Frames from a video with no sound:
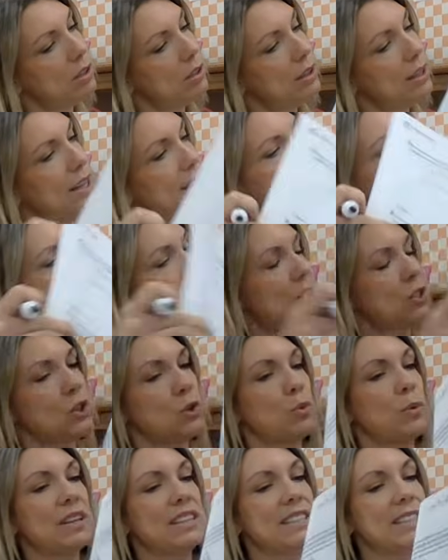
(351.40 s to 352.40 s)

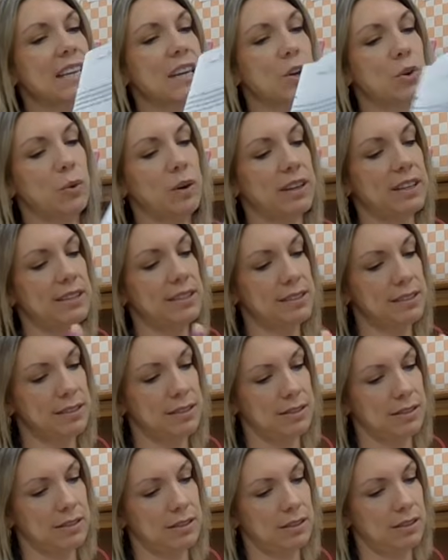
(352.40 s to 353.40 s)
20
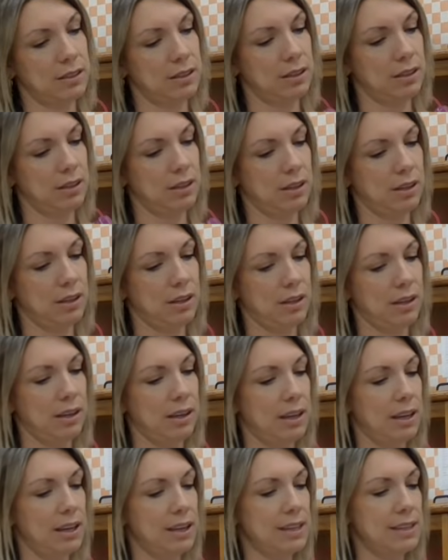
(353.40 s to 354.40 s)
quiz.
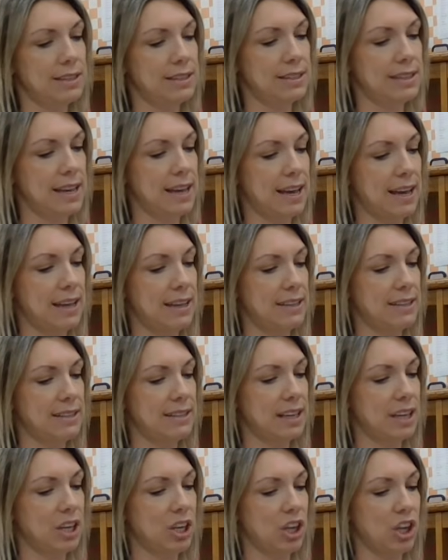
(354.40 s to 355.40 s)
It says
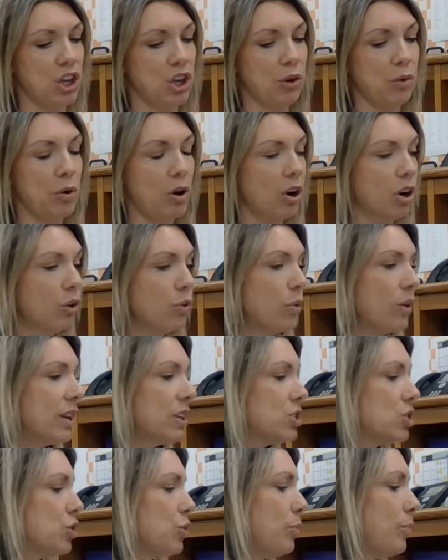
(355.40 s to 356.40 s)
that you are
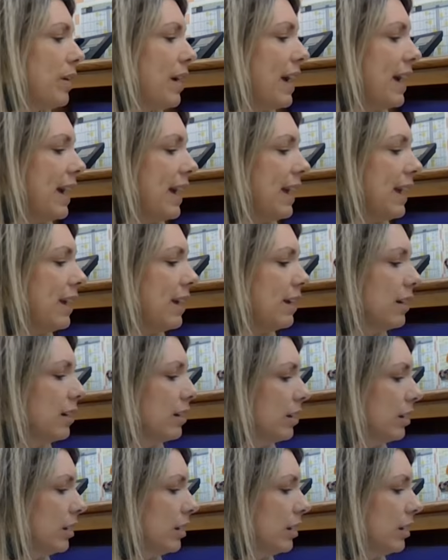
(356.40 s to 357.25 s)
going to pay